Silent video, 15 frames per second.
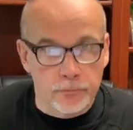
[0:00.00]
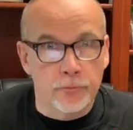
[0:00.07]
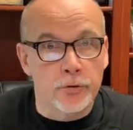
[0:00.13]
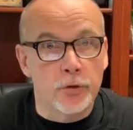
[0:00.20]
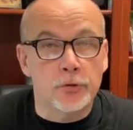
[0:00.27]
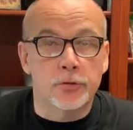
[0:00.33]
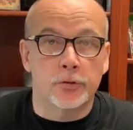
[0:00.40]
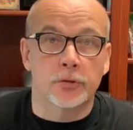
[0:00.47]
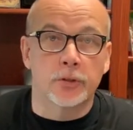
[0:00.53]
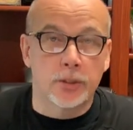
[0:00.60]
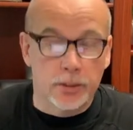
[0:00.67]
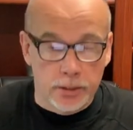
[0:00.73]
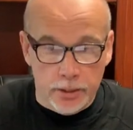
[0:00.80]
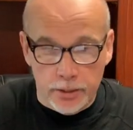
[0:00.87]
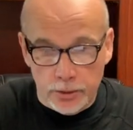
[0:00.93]
Future.
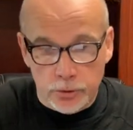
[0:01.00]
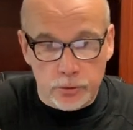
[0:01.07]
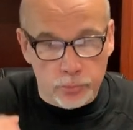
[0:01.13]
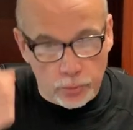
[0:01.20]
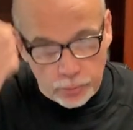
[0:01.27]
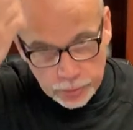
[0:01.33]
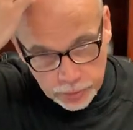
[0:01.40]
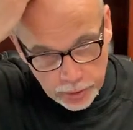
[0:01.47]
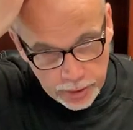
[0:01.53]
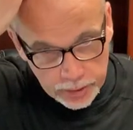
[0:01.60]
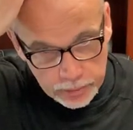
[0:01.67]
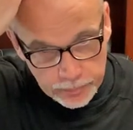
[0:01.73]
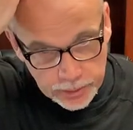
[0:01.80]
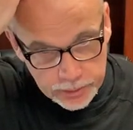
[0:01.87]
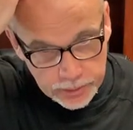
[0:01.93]
And this is what we're
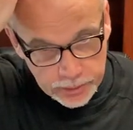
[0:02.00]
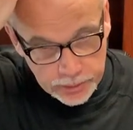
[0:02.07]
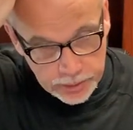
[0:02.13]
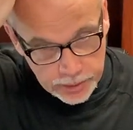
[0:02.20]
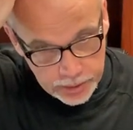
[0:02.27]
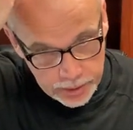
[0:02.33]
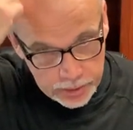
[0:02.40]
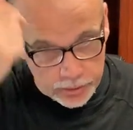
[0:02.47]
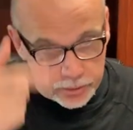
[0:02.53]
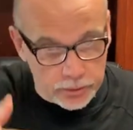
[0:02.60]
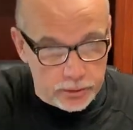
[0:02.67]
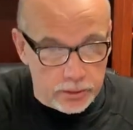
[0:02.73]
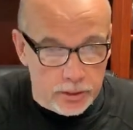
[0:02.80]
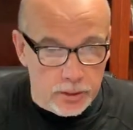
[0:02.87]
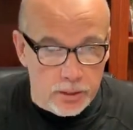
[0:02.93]
talking about to hear.
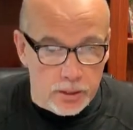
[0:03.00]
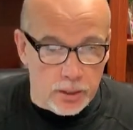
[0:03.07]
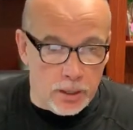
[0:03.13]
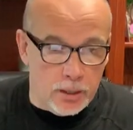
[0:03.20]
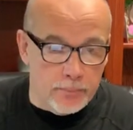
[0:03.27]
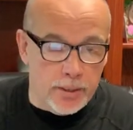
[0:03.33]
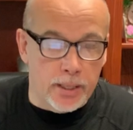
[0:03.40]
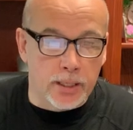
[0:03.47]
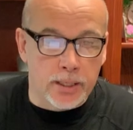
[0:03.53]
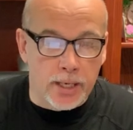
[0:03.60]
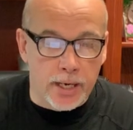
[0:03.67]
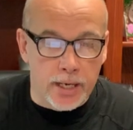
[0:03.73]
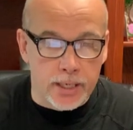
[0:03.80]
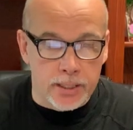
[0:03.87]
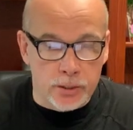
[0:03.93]

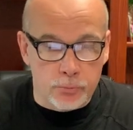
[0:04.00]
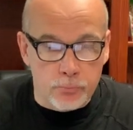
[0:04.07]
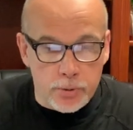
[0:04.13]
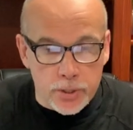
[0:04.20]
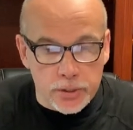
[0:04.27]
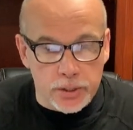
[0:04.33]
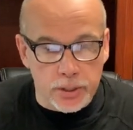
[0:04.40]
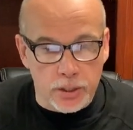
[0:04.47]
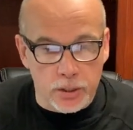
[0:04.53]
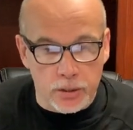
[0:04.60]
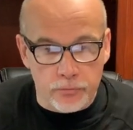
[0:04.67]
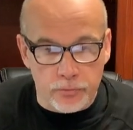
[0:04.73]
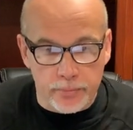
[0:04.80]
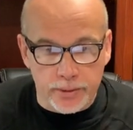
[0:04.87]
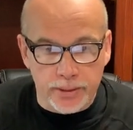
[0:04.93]
Malachi is preaching
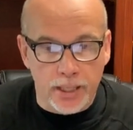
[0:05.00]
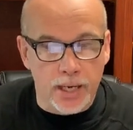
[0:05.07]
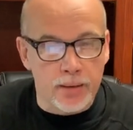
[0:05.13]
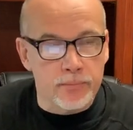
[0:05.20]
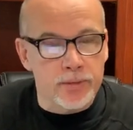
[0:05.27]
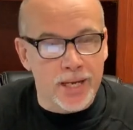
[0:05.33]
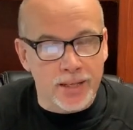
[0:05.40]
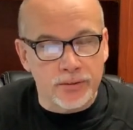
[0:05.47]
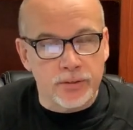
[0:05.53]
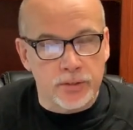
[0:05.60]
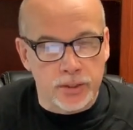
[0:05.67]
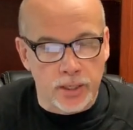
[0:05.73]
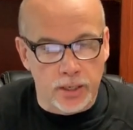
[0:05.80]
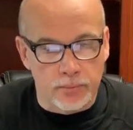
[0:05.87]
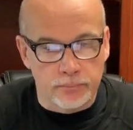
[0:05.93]
here from a time yet
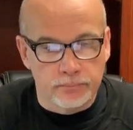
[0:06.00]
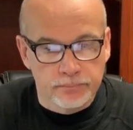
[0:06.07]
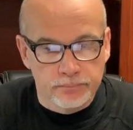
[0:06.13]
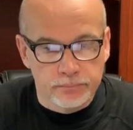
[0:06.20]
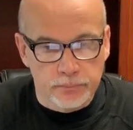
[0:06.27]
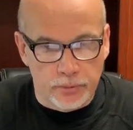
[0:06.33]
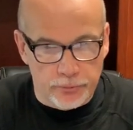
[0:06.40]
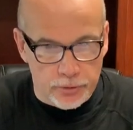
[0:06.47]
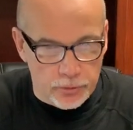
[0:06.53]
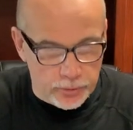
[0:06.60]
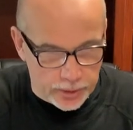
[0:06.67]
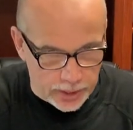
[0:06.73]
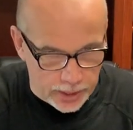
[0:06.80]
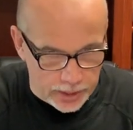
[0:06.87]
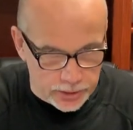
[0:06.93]
to come. For you
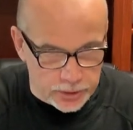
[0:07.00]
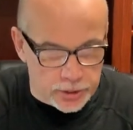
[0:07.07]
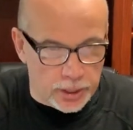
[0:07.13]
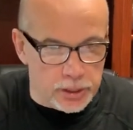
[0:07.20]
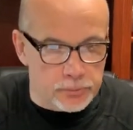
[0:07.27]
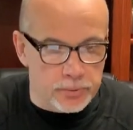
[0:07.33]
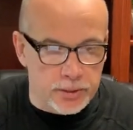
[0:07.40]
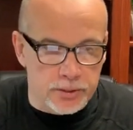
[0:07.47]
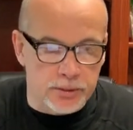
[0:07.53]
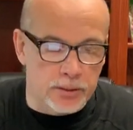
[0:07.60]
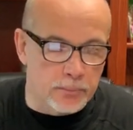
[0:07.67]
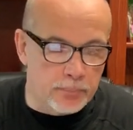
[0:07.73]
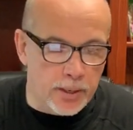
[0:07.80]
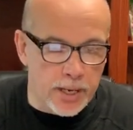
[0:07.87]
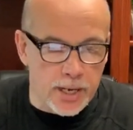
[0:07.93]
and I, judgment is in
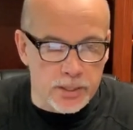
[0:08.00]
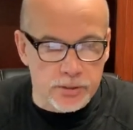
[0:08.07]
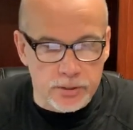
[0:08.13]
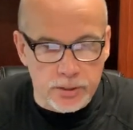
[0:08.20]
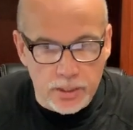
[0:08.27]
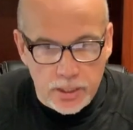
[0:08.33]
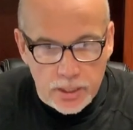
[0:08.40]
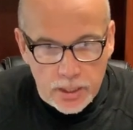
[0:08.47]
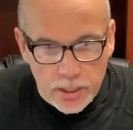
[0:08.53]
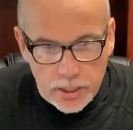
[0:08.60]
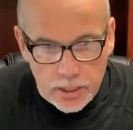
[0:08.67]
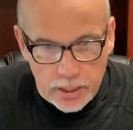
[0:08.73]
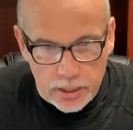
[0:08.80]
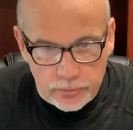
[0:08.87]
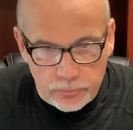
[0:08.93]
the past.
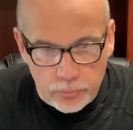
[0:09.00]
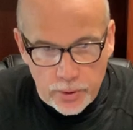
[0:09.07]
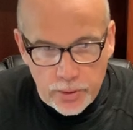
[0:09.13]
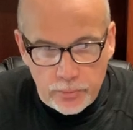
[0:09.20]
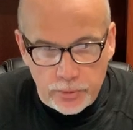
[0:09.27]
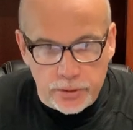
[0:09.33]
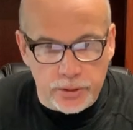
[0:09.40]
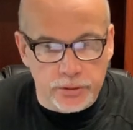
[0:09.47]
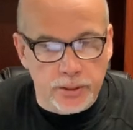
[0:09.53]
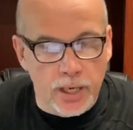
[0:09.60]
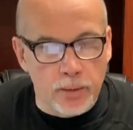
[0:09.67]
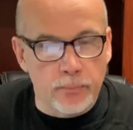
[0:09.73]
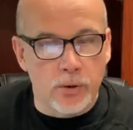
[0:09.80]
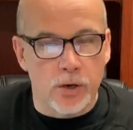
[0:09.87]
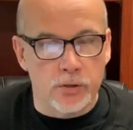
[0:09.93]
If we would just
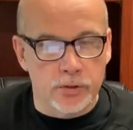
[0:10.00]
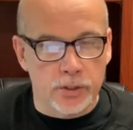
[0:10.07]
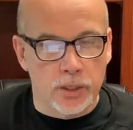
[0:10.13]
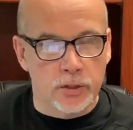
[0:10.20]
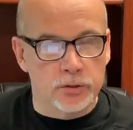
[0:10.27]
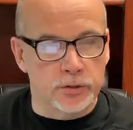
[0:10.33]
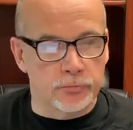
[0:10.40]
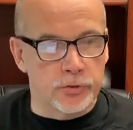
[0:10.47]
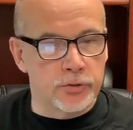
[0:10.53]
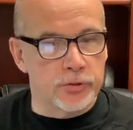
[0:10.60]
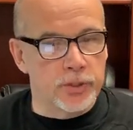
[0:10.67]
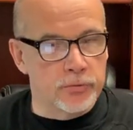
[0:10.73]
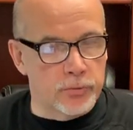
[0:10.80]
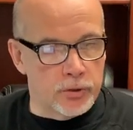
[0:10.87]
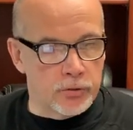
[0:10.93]
humble ourselves and
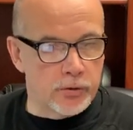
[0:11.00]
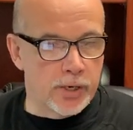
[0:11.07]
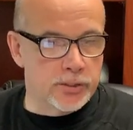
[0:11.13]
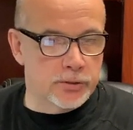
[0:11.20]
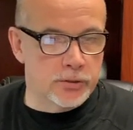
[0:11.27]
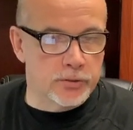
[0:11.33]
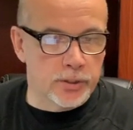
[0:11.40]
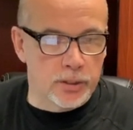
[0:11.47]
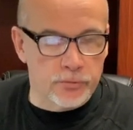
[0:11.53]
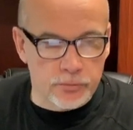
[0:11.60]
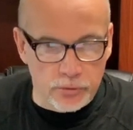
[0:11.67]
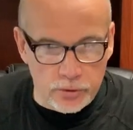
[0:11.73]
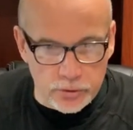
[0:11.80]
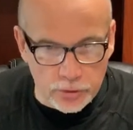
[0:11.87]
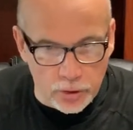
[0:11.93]
receive what Christ has done
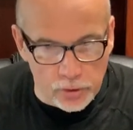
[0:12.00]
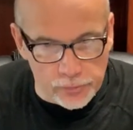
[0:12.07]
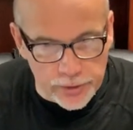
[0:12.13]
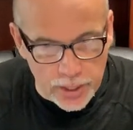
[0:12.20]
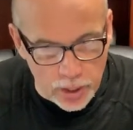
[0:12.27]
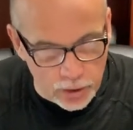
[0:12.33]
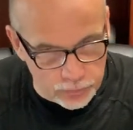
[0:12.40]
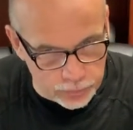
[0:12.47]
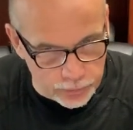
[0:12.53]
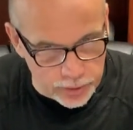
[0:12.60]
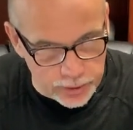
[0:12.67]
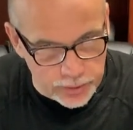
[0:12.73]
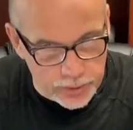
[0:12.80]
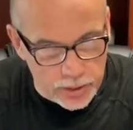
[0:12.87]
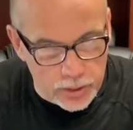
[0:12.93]
for us all at
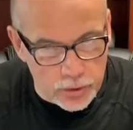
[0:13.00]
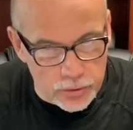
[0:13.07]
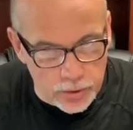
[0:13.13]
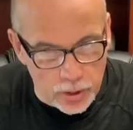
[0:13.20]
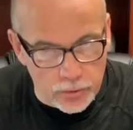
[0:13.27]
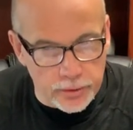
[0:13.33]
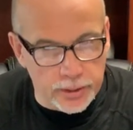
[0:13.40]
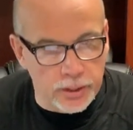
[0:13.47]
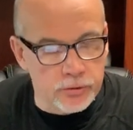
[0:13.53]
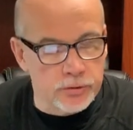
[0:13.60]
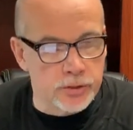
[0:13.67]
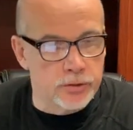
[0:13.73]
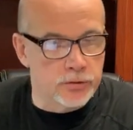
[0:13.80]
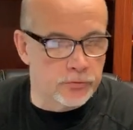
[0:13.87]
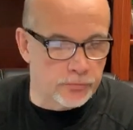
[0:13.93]
Calvary, know that our
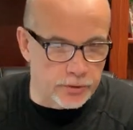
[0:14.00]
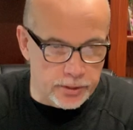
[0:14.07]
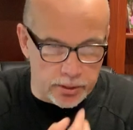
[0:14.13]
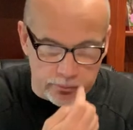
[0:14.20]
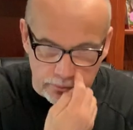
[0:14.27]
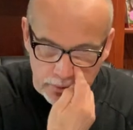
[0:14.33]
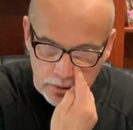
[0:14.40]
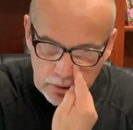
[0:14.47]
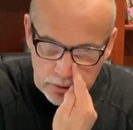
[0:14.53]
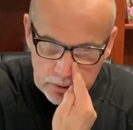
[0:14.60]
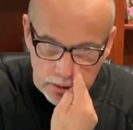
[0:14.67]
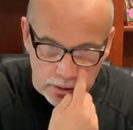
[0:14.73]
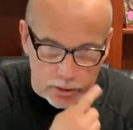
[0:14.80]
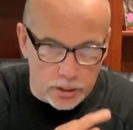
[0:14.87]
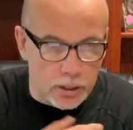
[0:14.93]
sins are forgiven
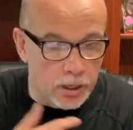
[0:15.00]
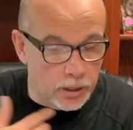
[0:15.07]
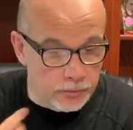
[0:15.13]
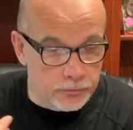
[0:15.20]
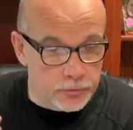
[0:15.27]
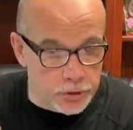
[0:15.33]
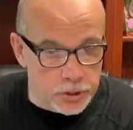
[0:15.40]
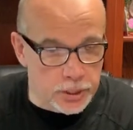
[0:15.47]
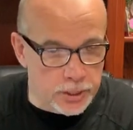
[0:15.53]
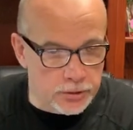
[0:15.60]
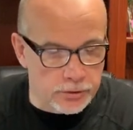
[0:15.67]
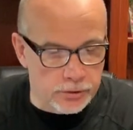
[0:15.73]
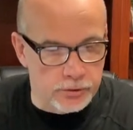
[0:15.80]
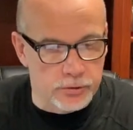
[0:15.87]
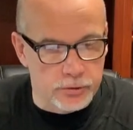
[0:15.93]
because of
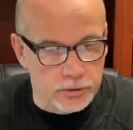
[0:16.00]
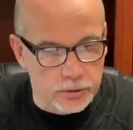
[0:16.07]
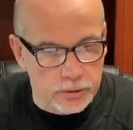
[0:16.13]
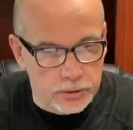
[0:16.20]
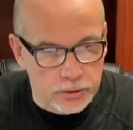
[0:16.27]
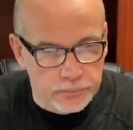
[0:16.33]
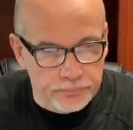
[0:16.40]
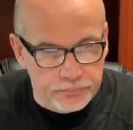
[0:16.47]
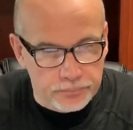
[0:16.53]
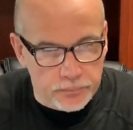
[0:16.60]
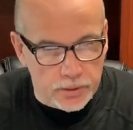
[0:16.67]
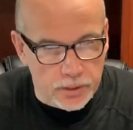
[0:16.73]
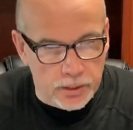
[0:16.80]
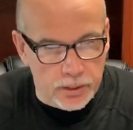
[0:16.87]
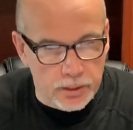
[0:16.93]
Jesus.
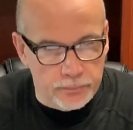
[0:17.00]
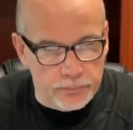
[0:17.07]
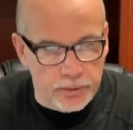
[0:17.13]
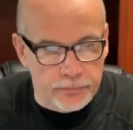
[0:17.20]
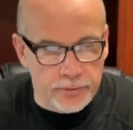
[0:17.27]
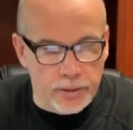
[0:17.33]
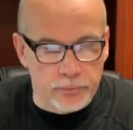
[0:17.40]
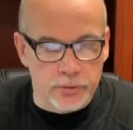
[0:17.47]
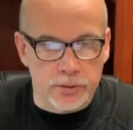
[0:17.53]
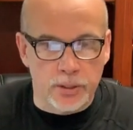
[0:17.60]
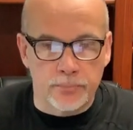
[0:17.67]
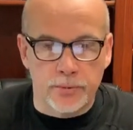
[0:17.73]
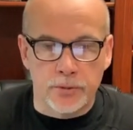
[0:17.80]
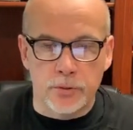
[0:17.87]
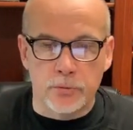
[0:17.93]
If that was
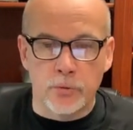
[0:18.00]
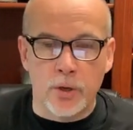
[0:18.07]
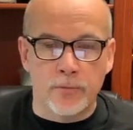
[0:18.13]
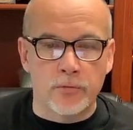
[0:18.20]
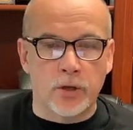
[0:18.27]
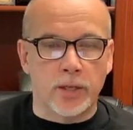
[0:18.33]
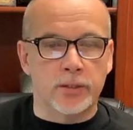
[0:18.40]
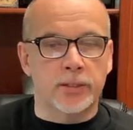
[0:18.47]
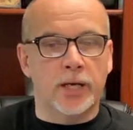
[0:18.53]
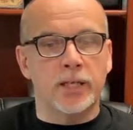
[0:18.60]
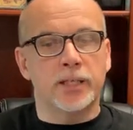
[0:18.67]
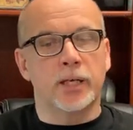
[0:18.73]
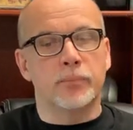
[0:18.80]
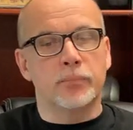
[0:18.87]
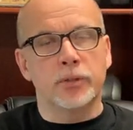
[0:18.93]
something that you have not
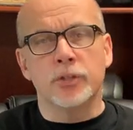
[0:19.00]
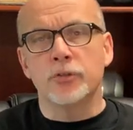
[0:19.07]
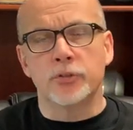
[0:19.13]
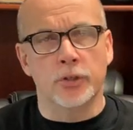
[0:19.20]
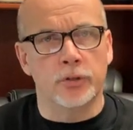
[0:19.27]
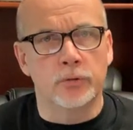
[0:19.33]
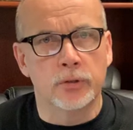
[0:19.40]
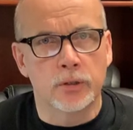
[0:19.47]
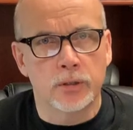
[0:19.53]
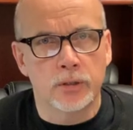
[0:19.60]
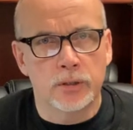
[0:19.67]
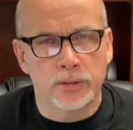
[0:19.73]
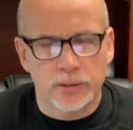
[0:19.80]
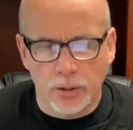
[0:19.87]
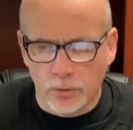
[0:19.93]
done yet, please do.
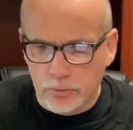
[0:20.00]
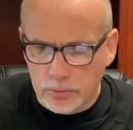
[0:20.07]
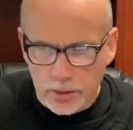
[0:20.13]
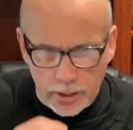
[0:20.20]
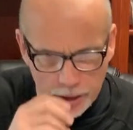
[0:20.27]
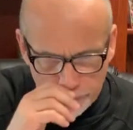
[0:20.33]
Don't.